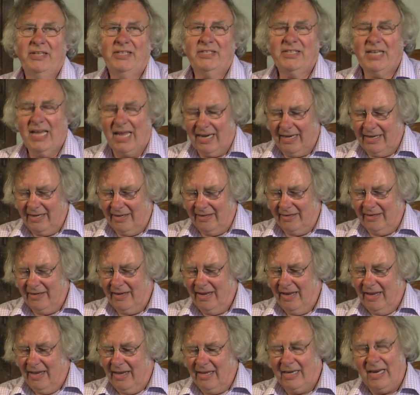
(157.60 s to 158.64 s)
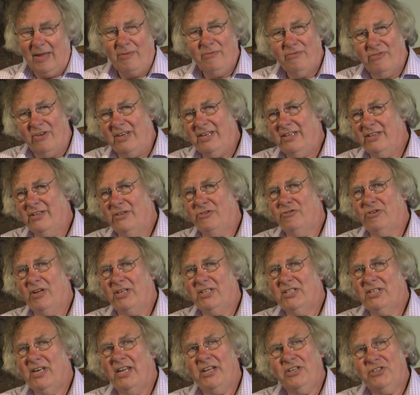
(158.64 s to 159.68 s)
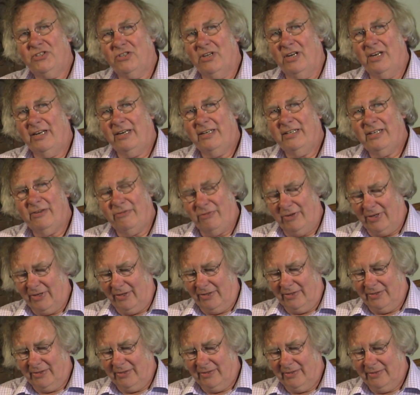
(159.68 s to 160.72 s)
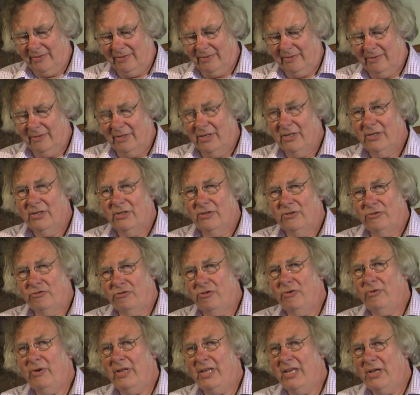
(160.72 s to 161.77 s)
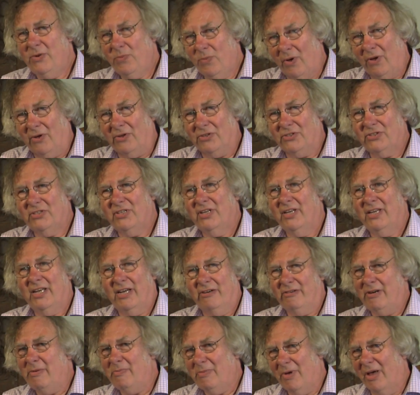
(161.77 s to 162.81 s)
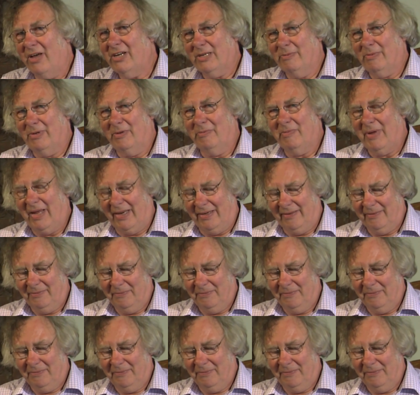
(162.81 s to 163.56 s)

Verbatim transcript: Italian, and I'm finding the translation a little difficult. Truly, he was a remarkable man.